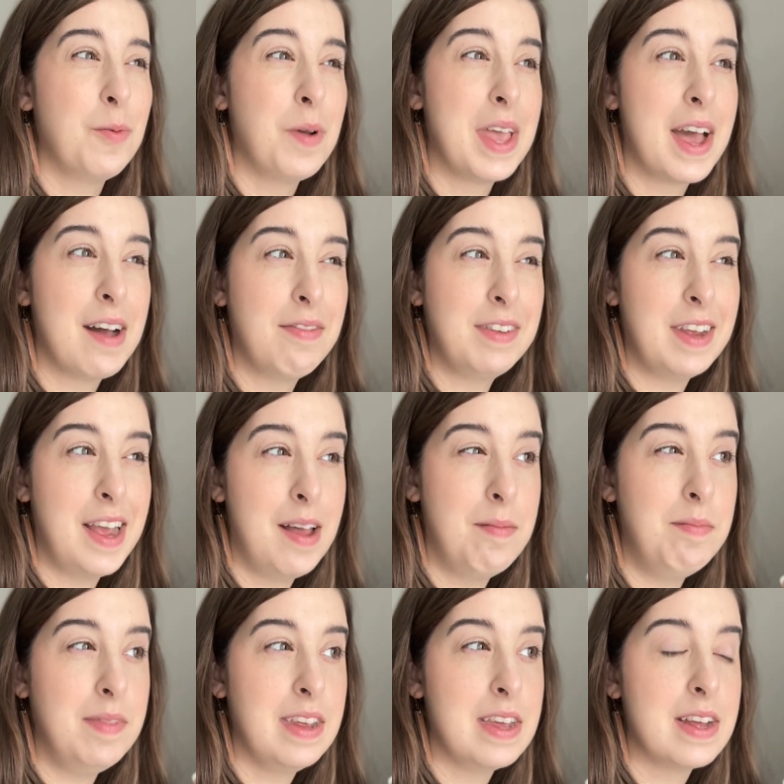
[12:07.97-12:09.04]
We have to
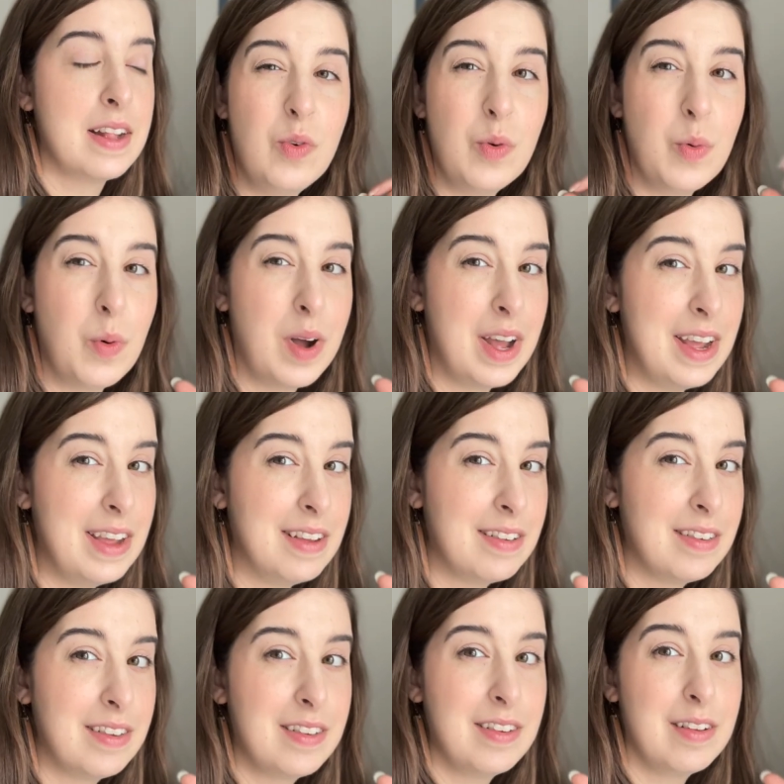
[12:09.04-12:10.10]
empty it
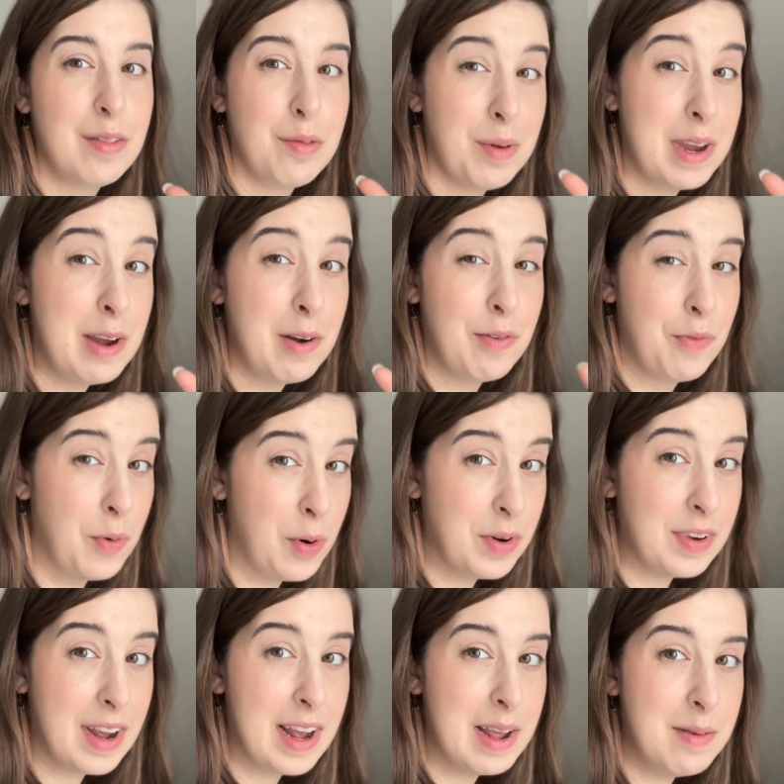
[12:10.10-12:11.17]
twice, 3 or 4
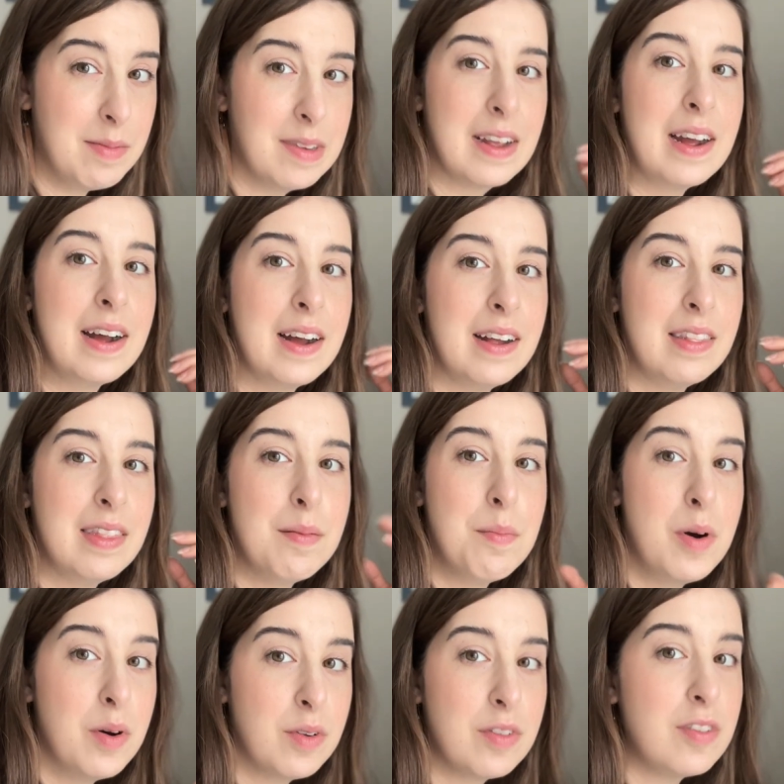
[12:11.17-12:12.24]
times on the
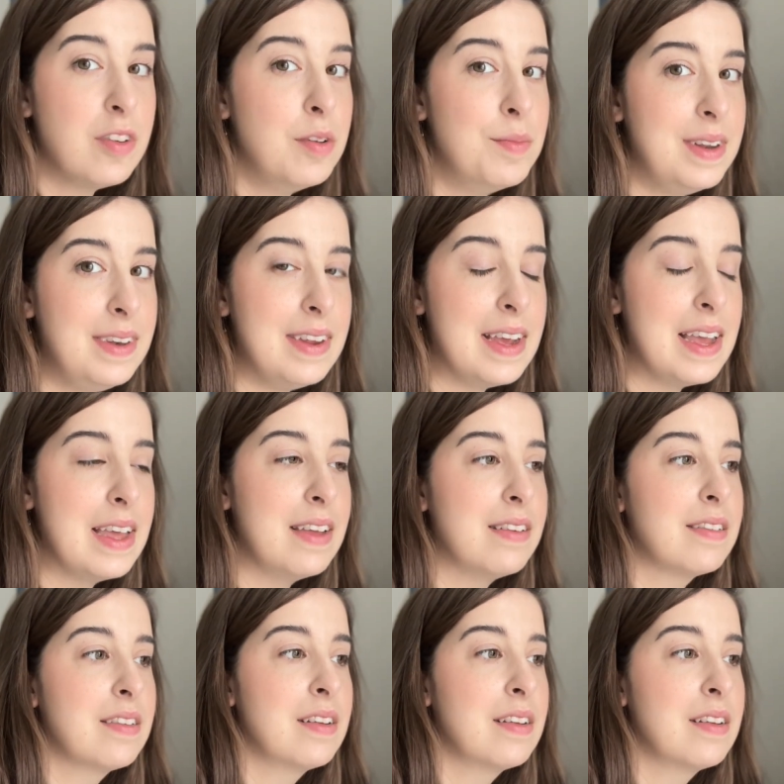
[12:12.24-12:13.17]
most humid days.